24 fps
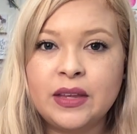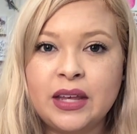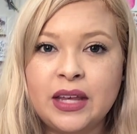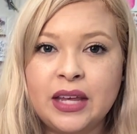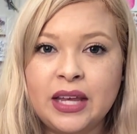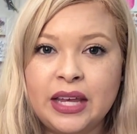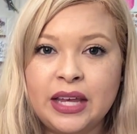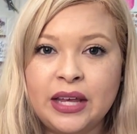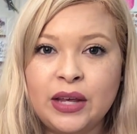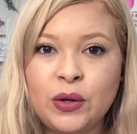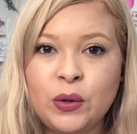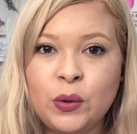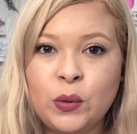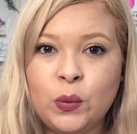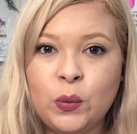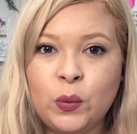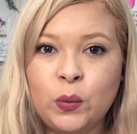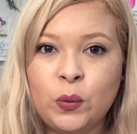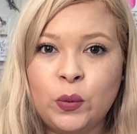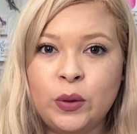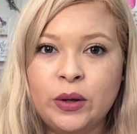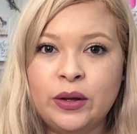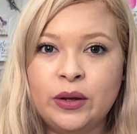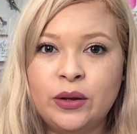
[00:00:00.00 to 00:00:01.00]
It
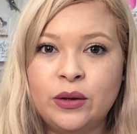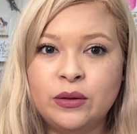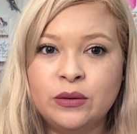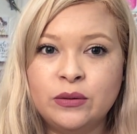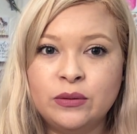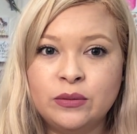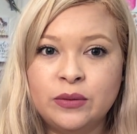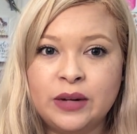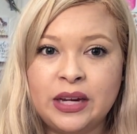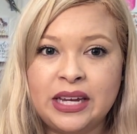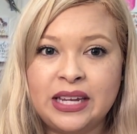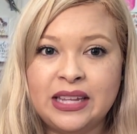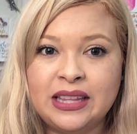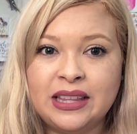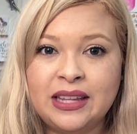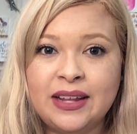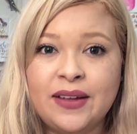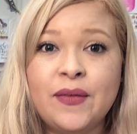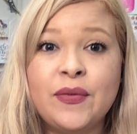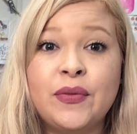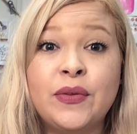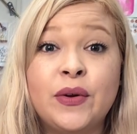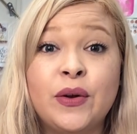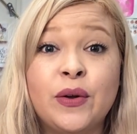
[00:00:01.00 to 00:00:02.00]
will rain.
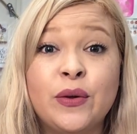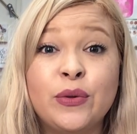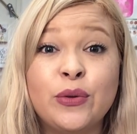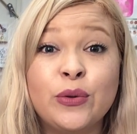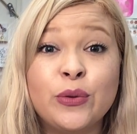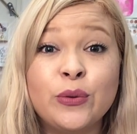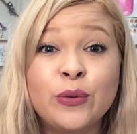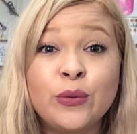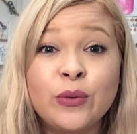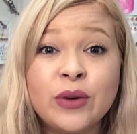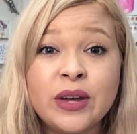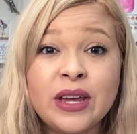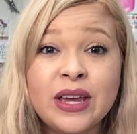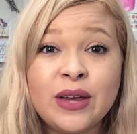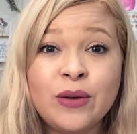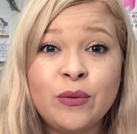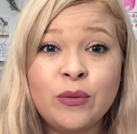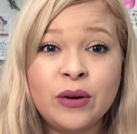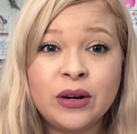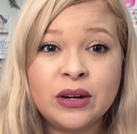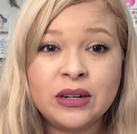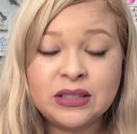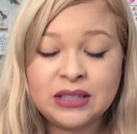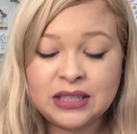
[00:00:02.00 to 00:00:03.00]
There are 3
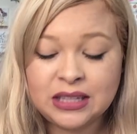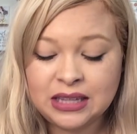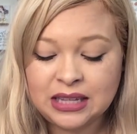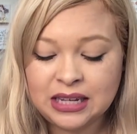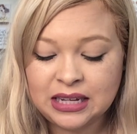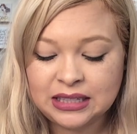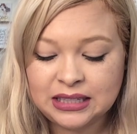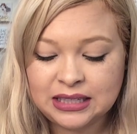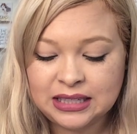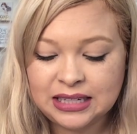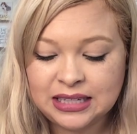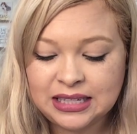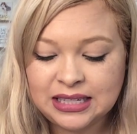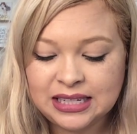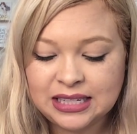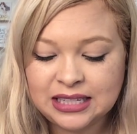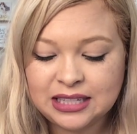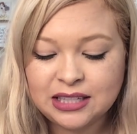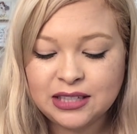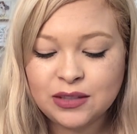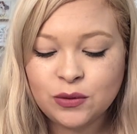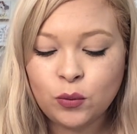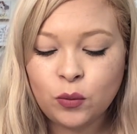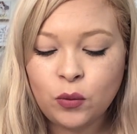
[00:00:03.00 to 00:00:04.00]
words in that
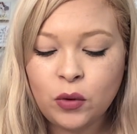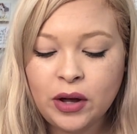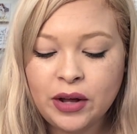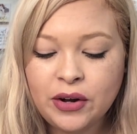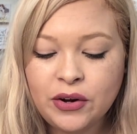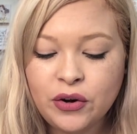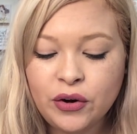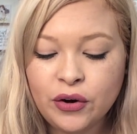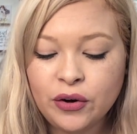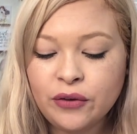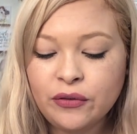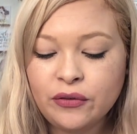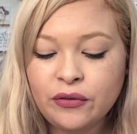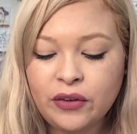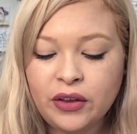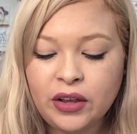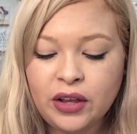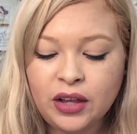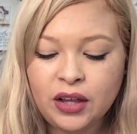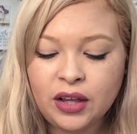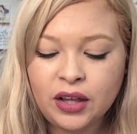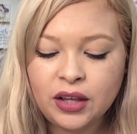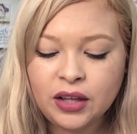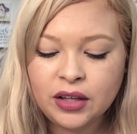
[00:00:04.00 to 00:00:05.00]
sentence.
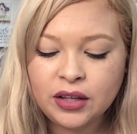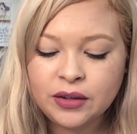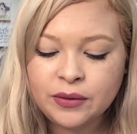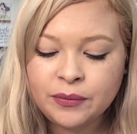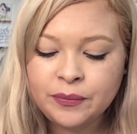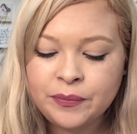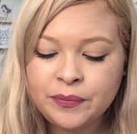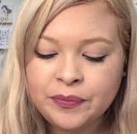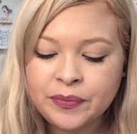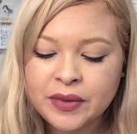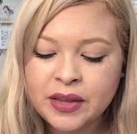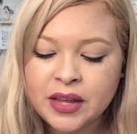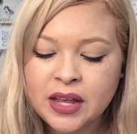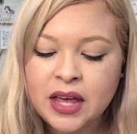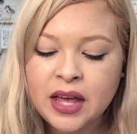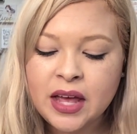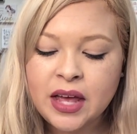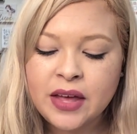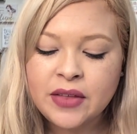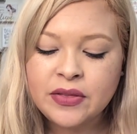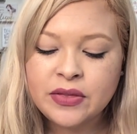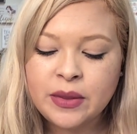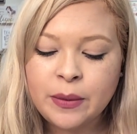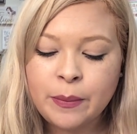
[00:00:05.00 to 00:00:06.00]
Wonderful.
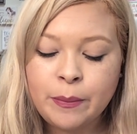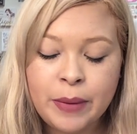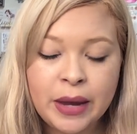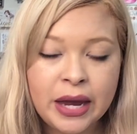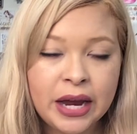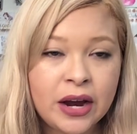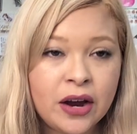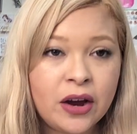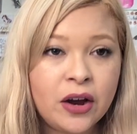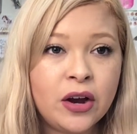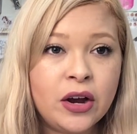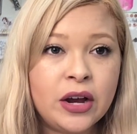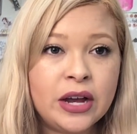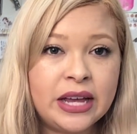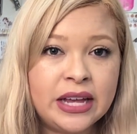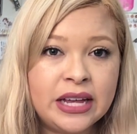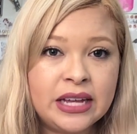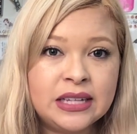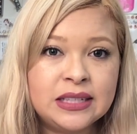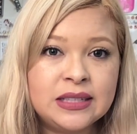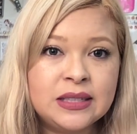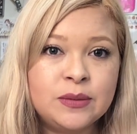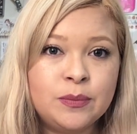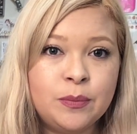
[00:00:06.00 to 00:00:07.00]
The bear
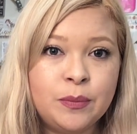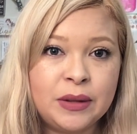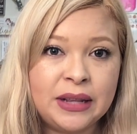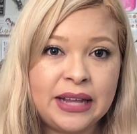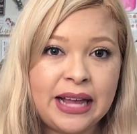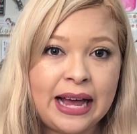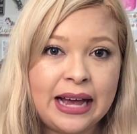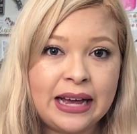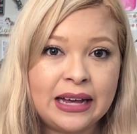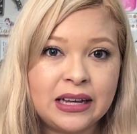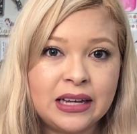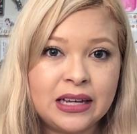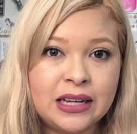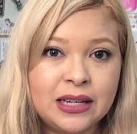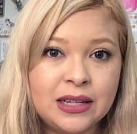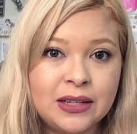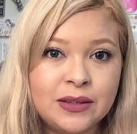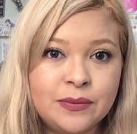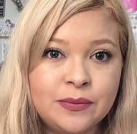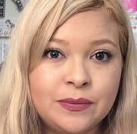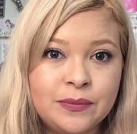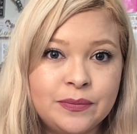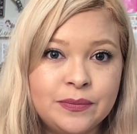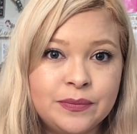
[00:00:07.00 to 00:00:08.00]
is black.
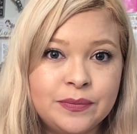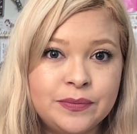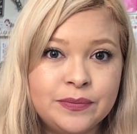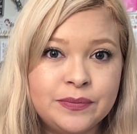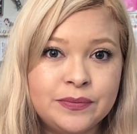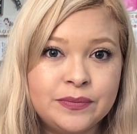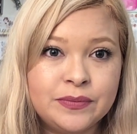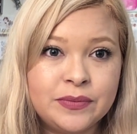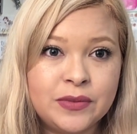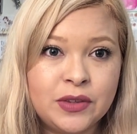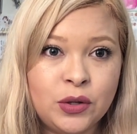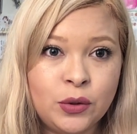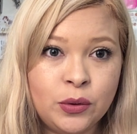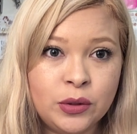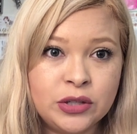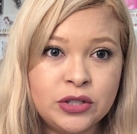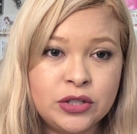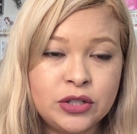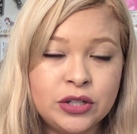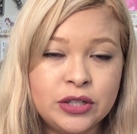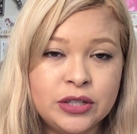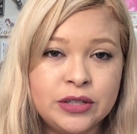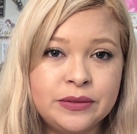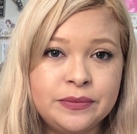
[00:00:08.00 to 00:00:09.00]
Your
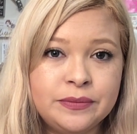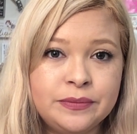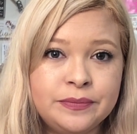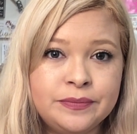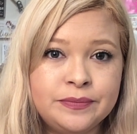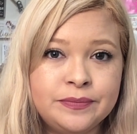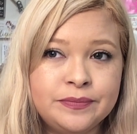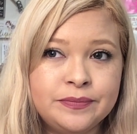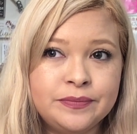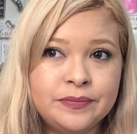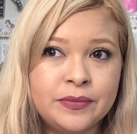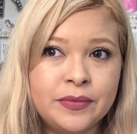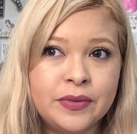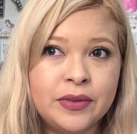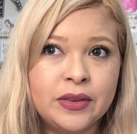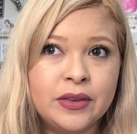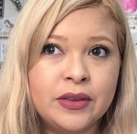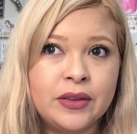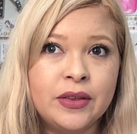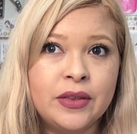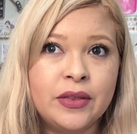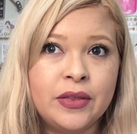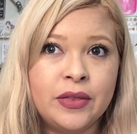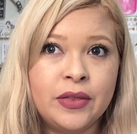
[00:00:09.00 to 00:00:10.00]
turn.
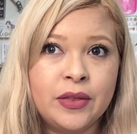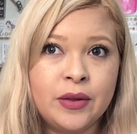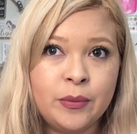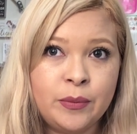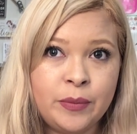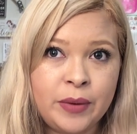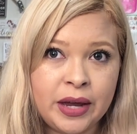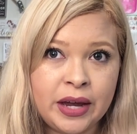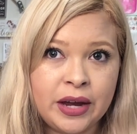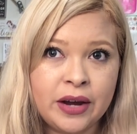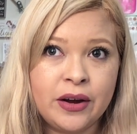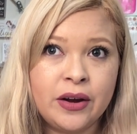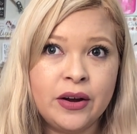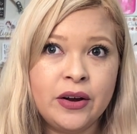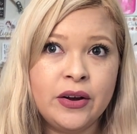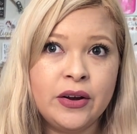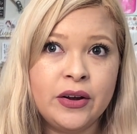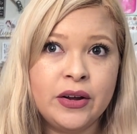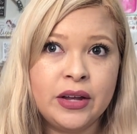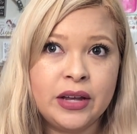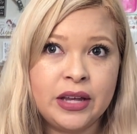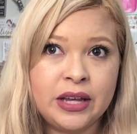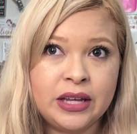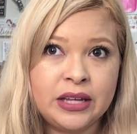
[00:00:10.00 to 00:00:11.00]
The bear
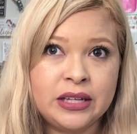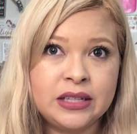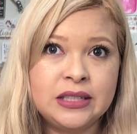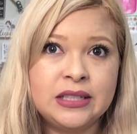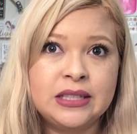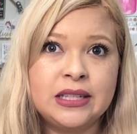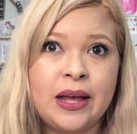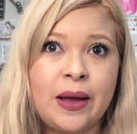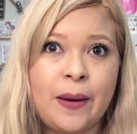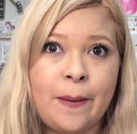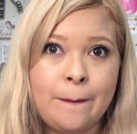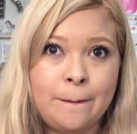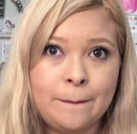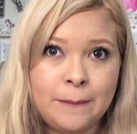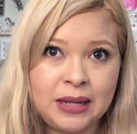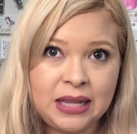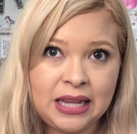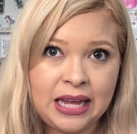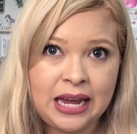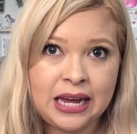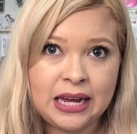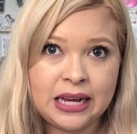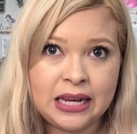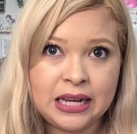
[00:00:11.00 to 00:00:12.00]
is
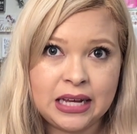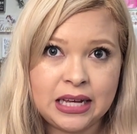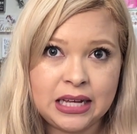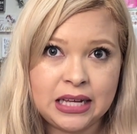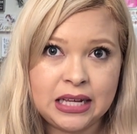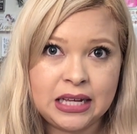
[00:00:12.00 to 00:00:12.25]
black.